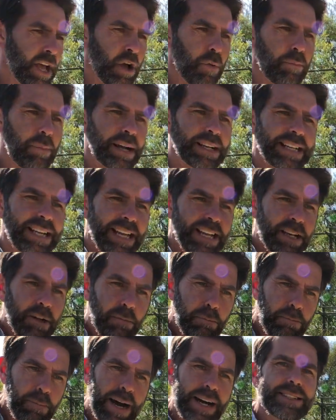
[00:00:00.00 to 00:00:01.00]
But in
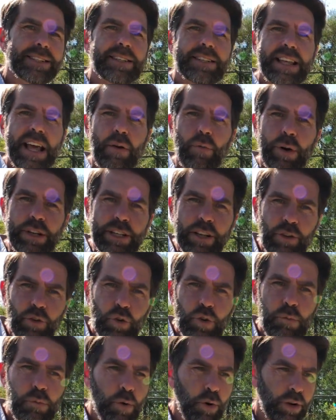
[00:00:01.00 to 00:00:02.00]
amongst that, when you look
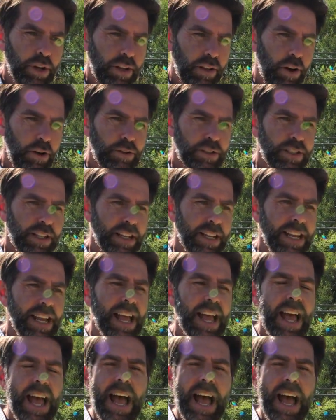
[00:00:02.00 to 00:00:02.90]
more closely,